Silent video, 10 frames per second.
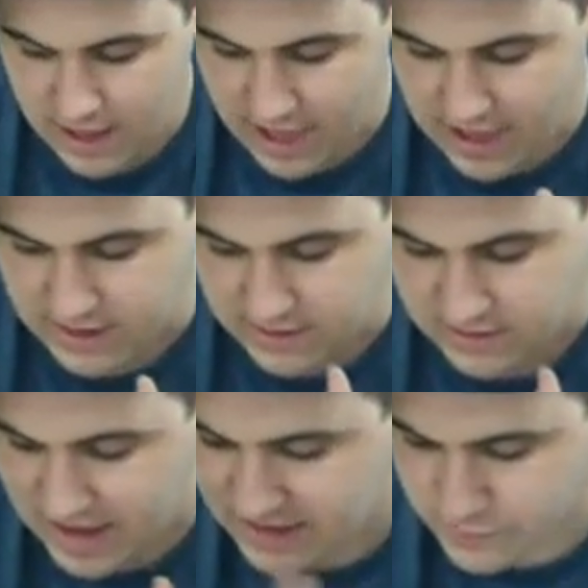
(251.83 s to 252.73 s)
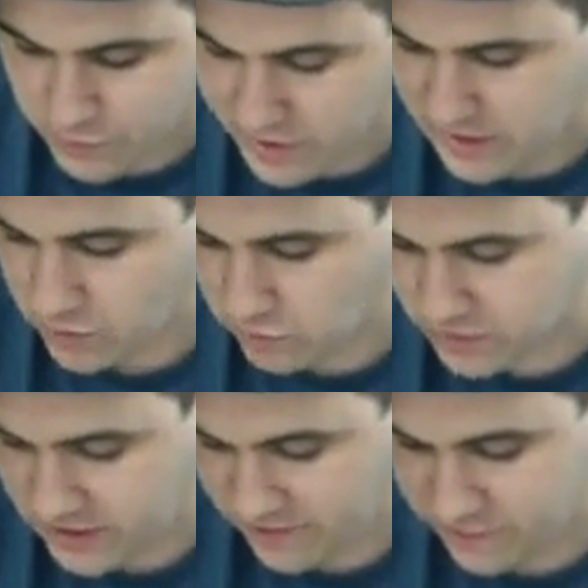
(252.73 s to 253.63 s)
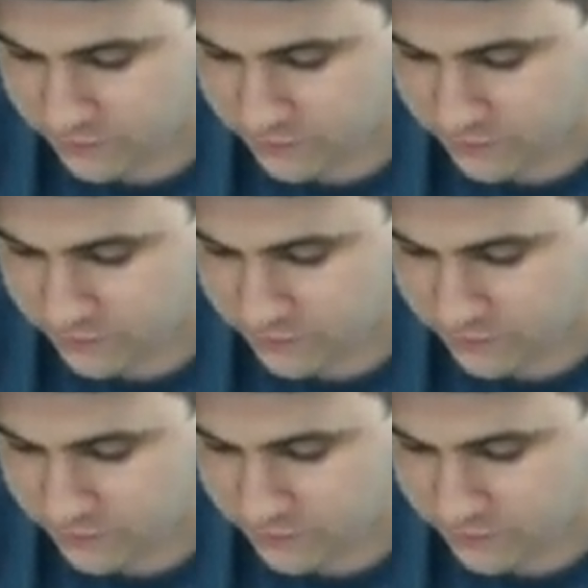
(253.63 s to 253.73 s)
and they had some pretty cool stuff